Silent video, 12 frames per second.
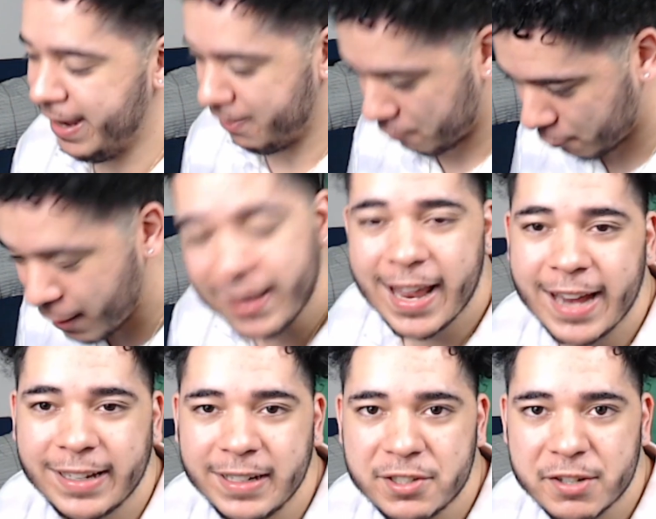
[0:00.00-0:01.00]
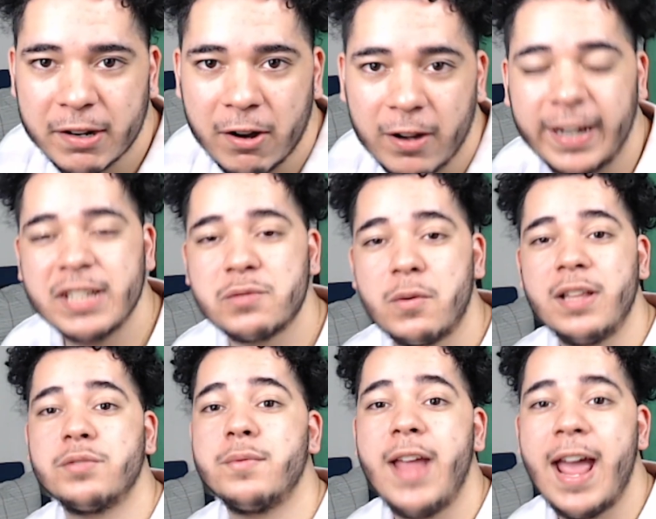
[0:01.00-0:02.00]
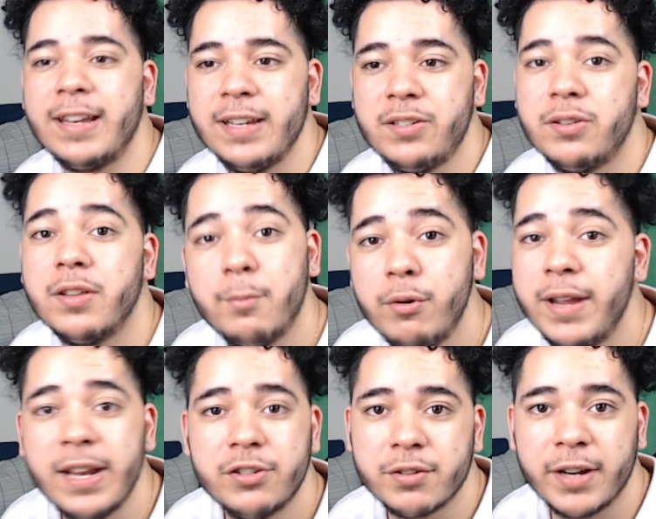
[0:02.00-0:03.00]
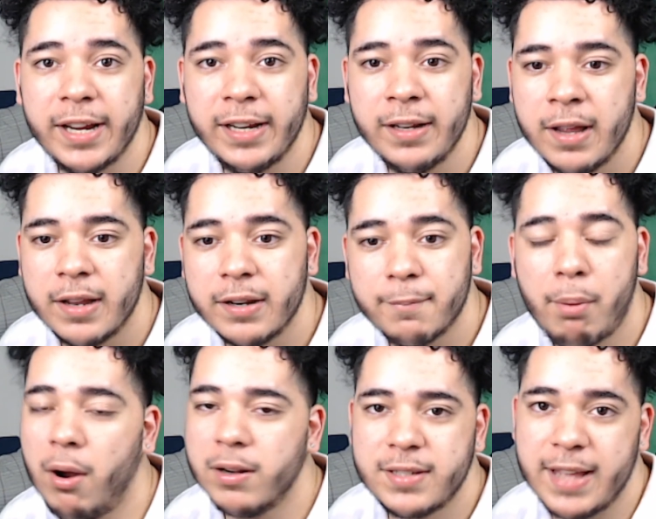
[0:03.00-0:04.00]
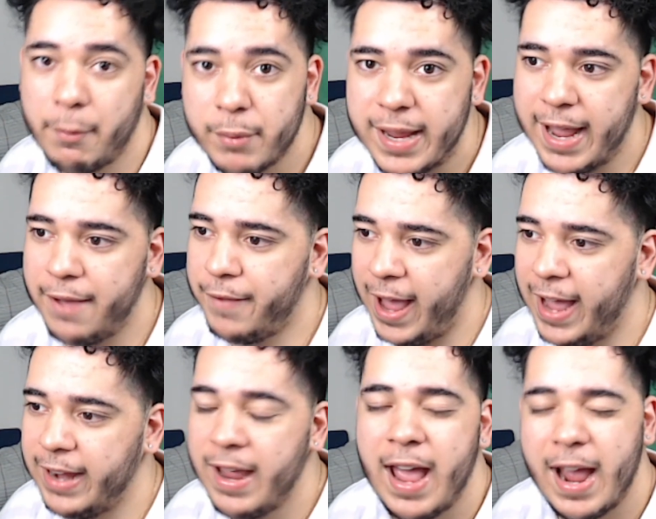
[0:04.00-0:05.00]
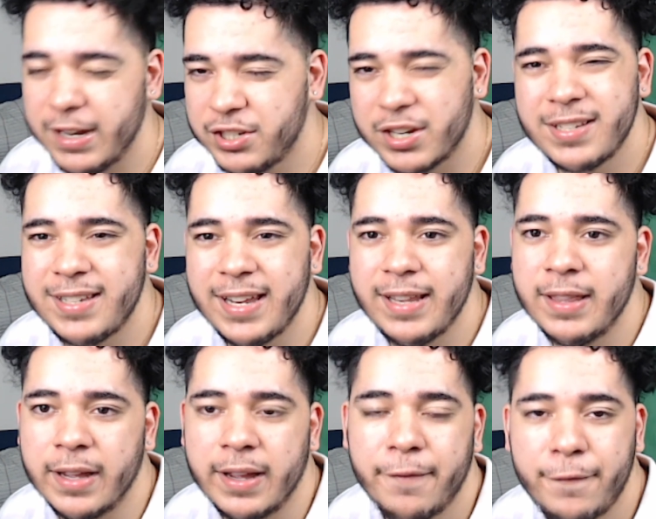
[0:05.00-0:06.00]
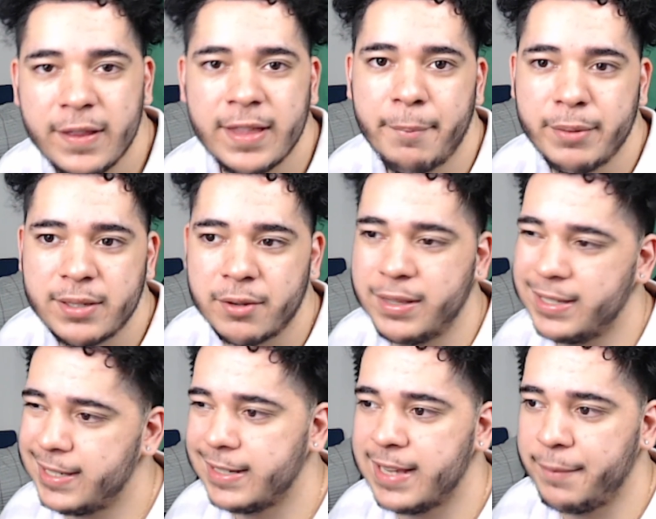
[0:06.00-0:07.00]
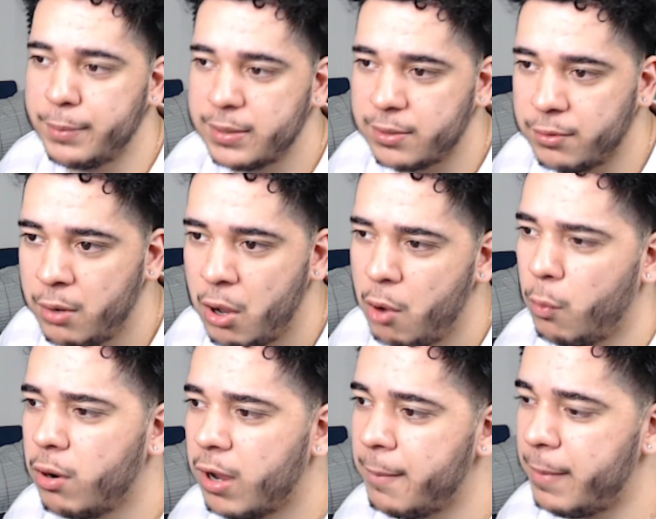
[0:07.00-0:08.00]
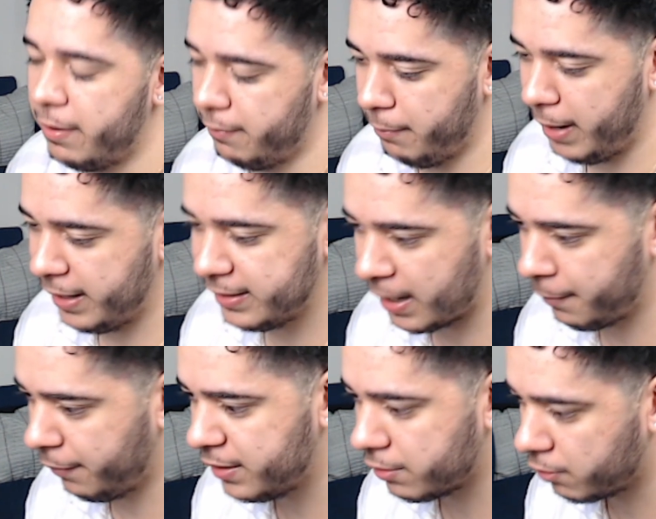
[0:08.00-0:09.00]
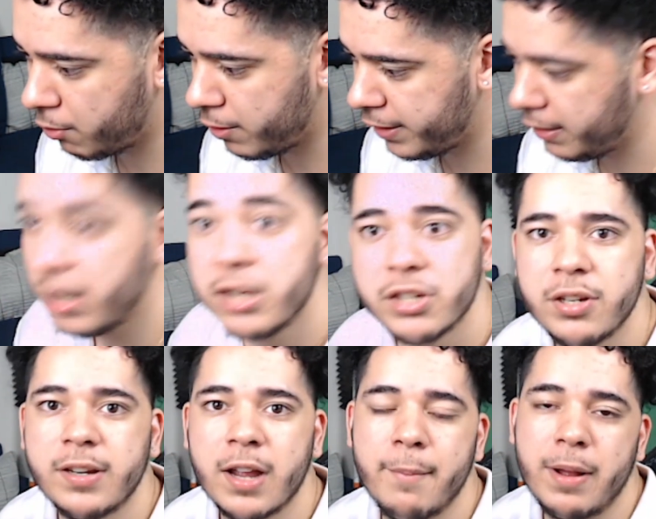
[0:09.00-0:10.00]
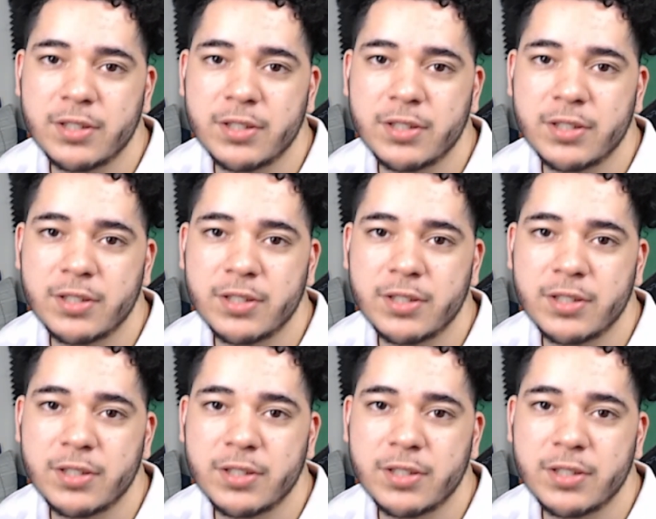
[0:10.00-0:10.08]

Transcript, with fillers: Red Light District arc, as well as reacting to the Mugen Train parts that we have had. I just did the fifth episode. The sixth episode will come out by the time of this recording, should come out